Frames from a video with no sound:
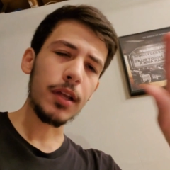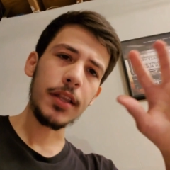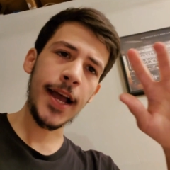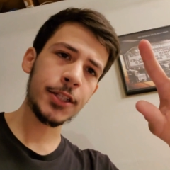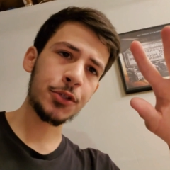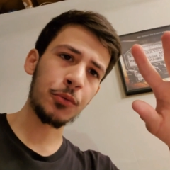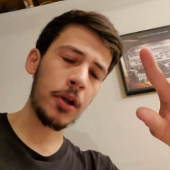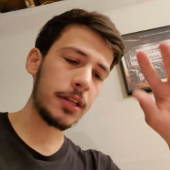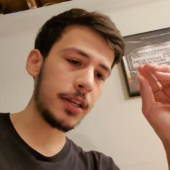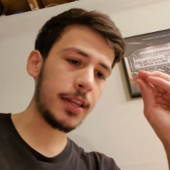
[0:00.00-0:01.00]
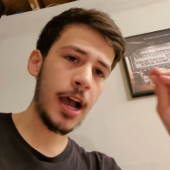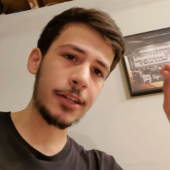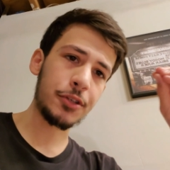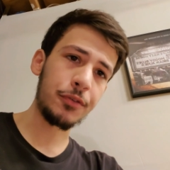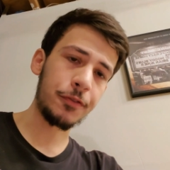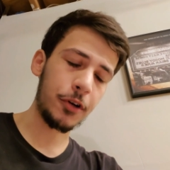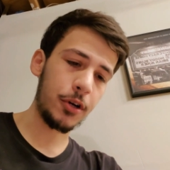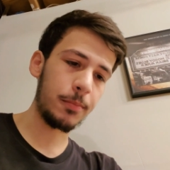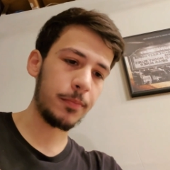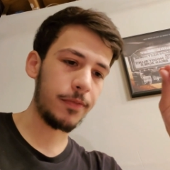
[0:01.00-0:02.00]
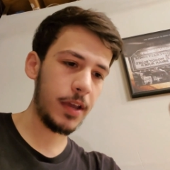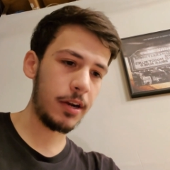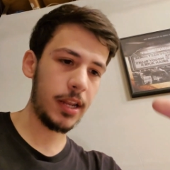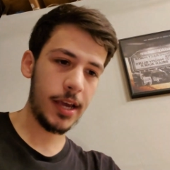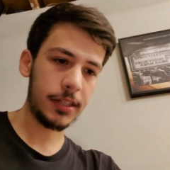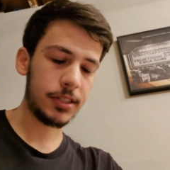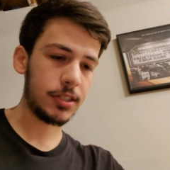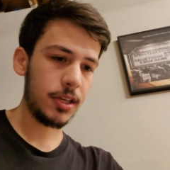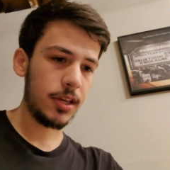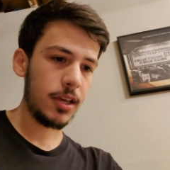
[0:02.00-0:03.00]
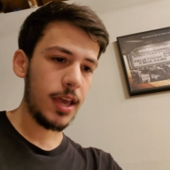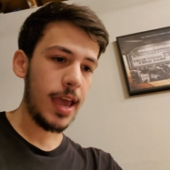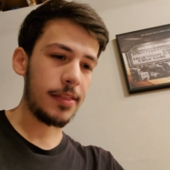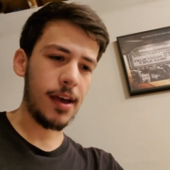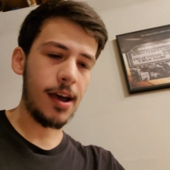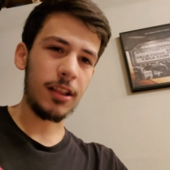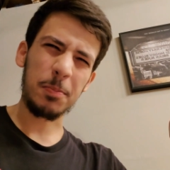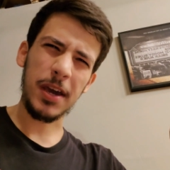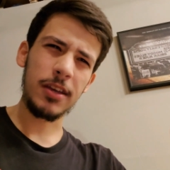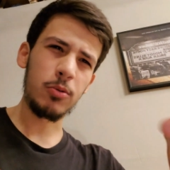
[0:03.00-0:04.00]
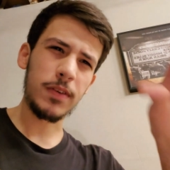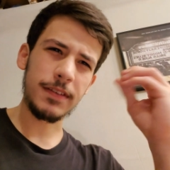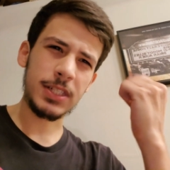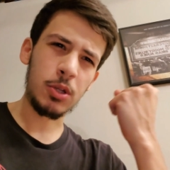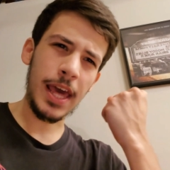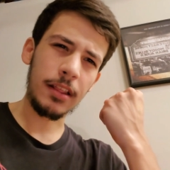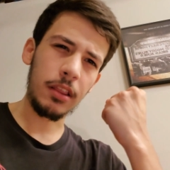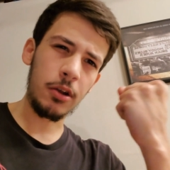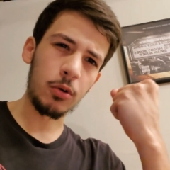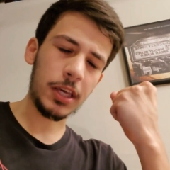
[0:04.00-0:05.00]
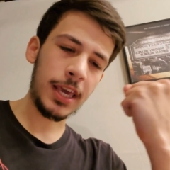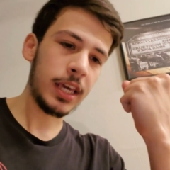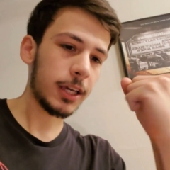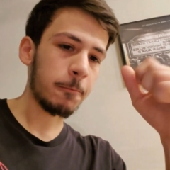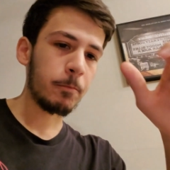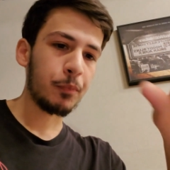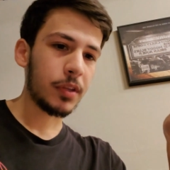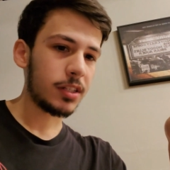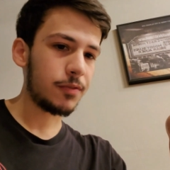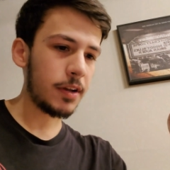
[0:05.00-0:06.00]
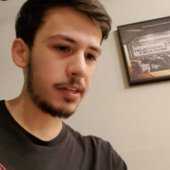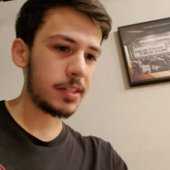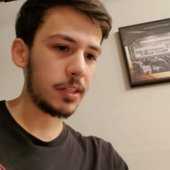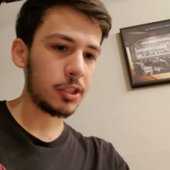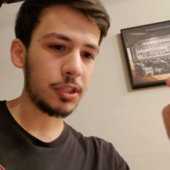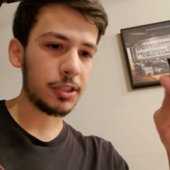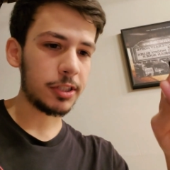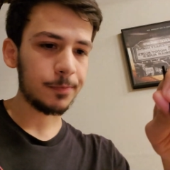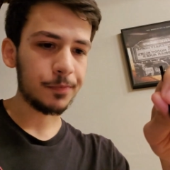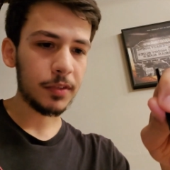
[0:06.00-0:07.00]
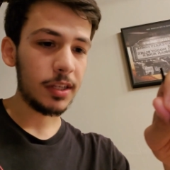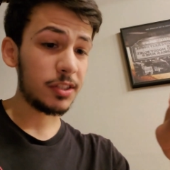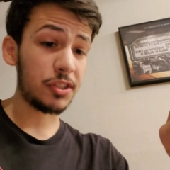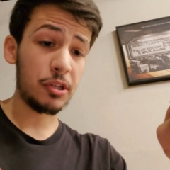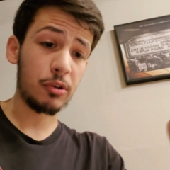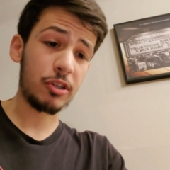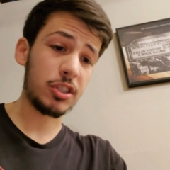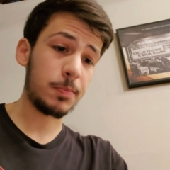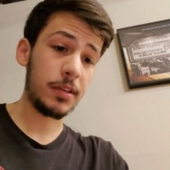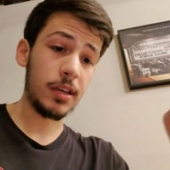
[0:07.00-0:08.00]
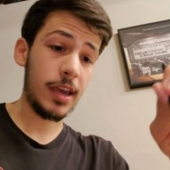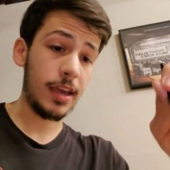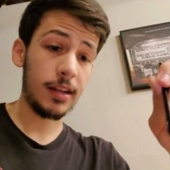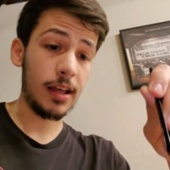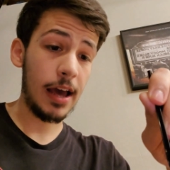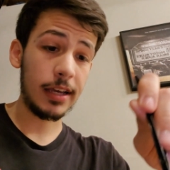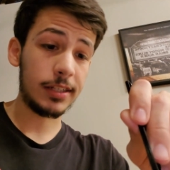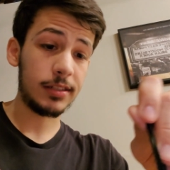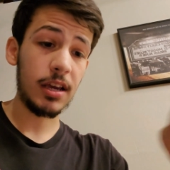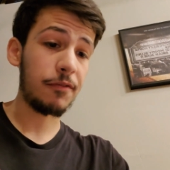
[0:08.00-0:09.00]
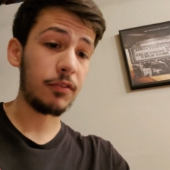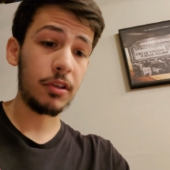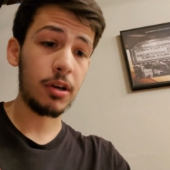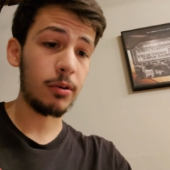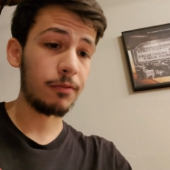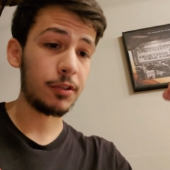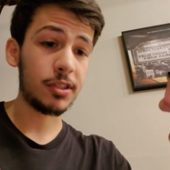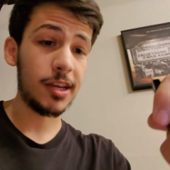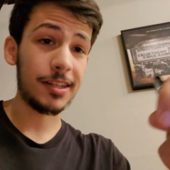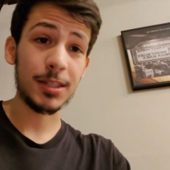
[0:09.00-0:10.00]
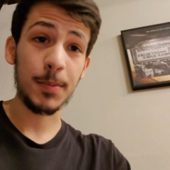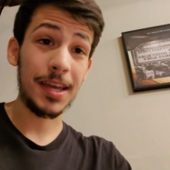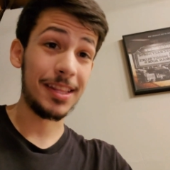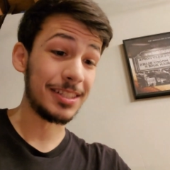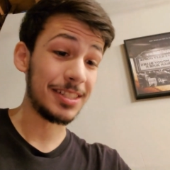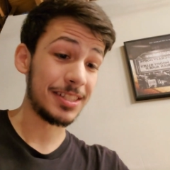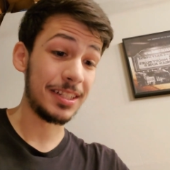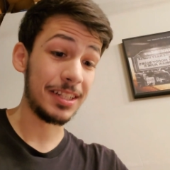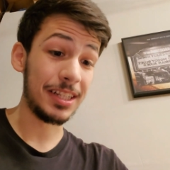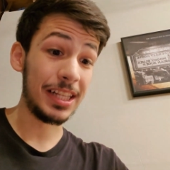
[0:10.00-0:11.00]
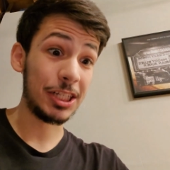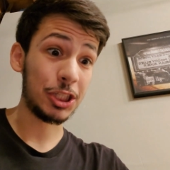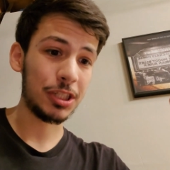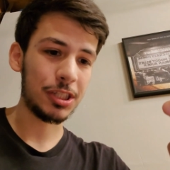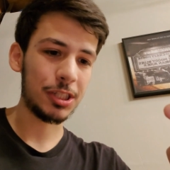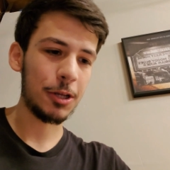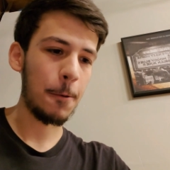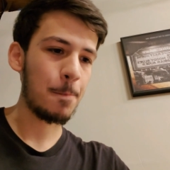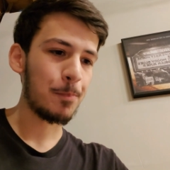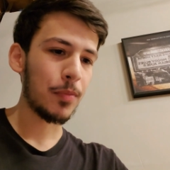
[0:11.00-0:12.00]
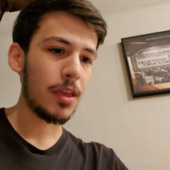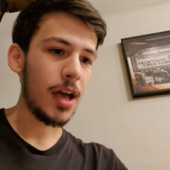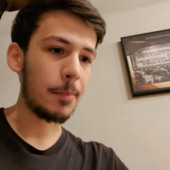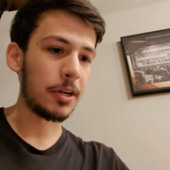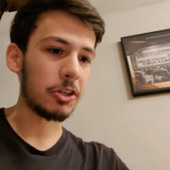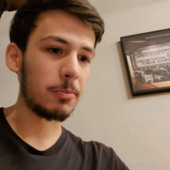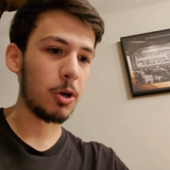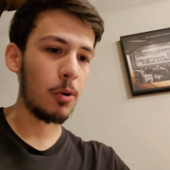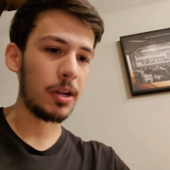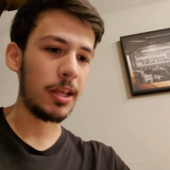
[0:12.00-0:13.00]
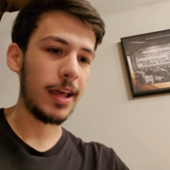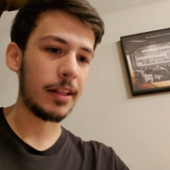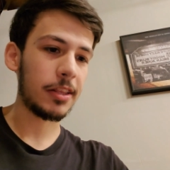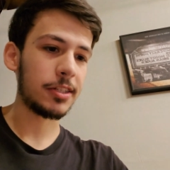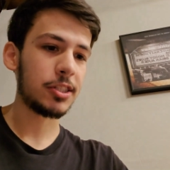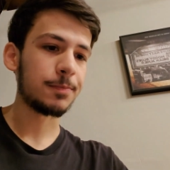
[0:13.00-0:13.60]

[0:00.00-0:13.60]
Not too runny, not too firm, very nice. And the jalapeno gives you that little kick. It's very delicious, still crispy, and I can definitely go in for seconds, man. This is delicious, so I'm gonna keep going in at this.